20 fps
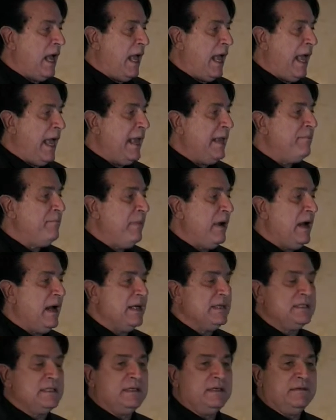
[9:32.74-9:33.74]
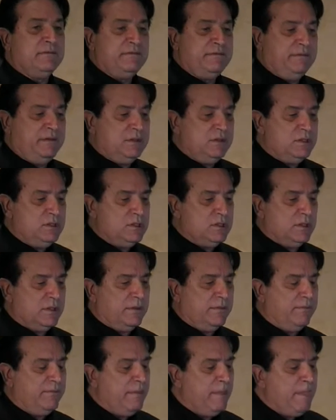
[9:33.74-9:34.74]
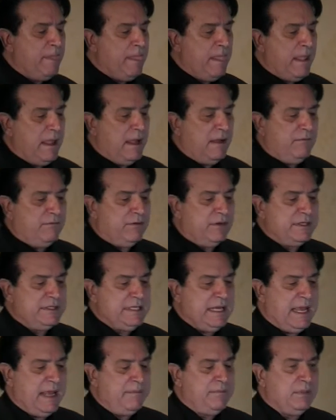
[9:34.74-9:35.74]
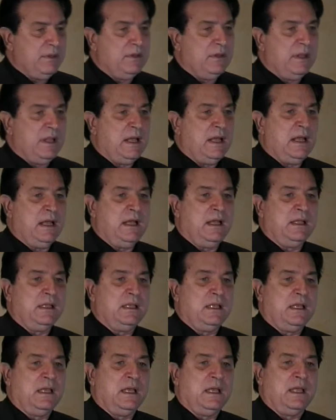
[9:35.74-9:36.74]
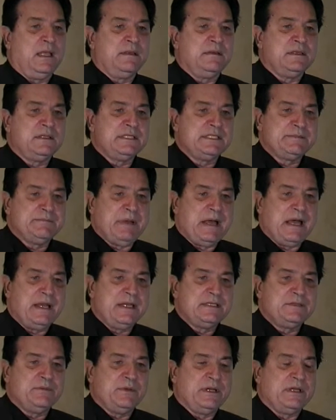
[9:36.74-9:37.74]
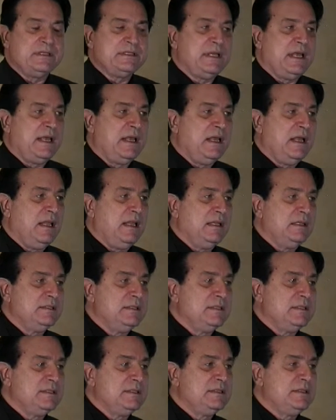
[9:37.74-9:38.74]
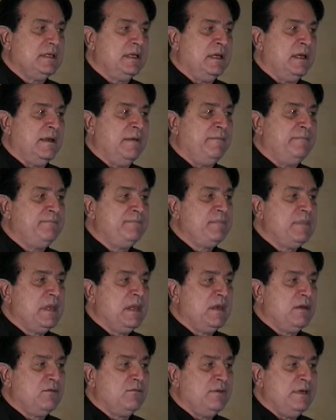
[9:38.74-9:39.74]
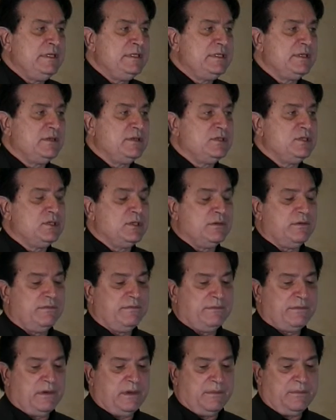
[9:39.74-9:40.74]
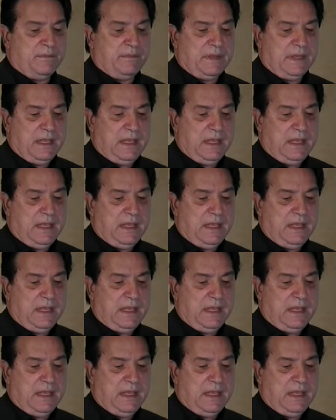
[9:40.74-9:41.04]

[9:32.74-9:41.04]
a positive future. For example, Pt6of7, a psychologist researcher from